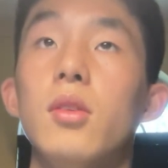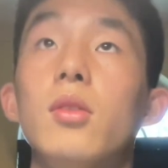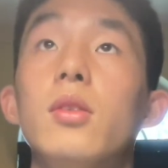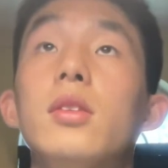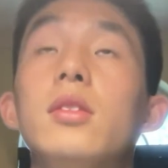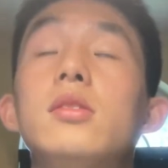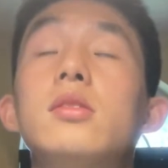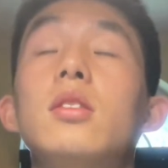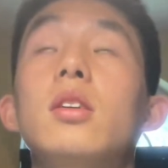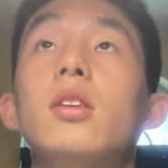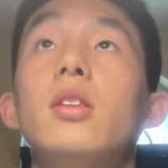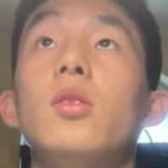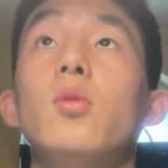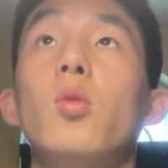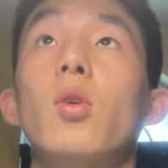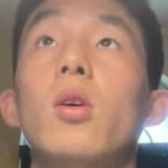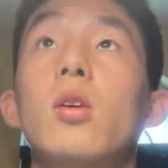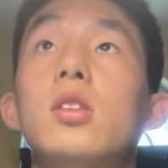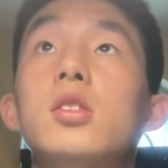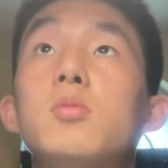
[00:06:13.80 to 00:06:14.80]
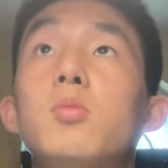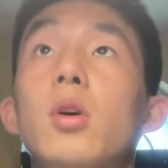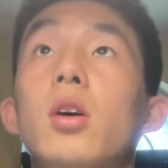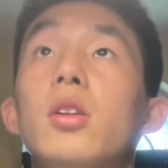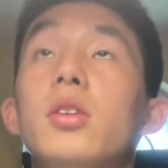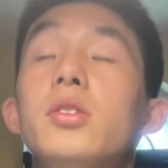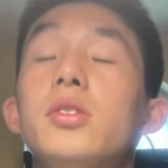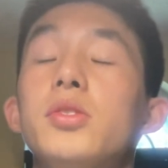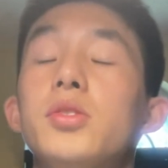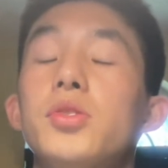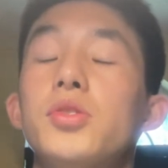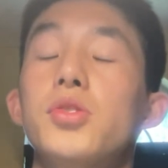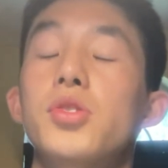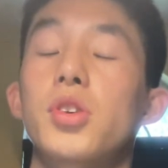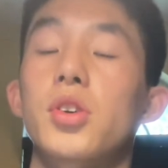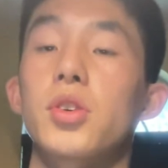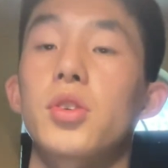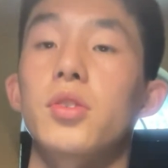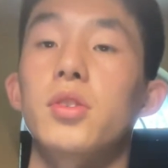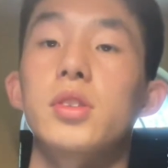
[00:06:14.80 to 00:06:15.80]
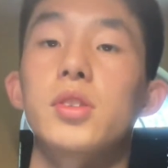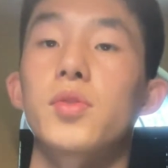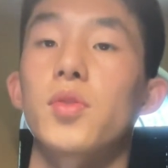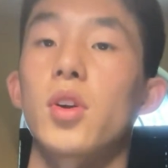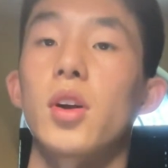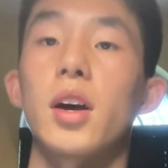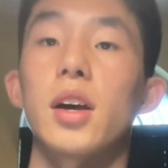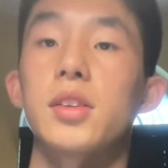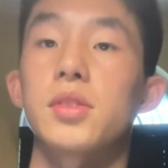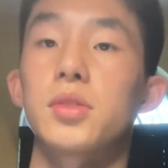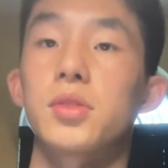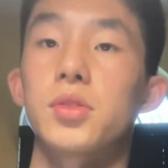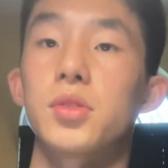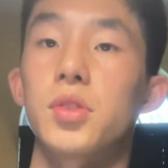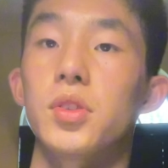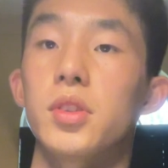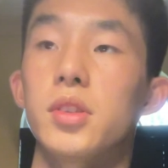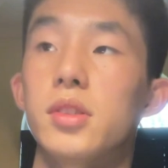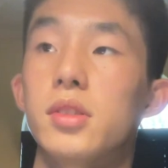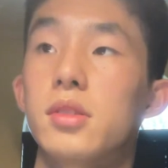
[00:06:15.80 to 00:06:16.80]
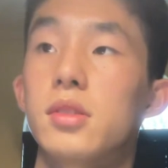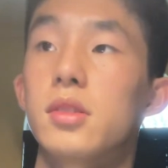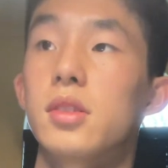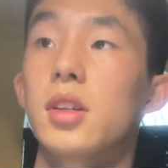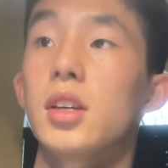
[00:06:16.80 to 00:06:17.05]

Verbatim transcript: it's called the Roarers Polygens Journal, and it's for high school students.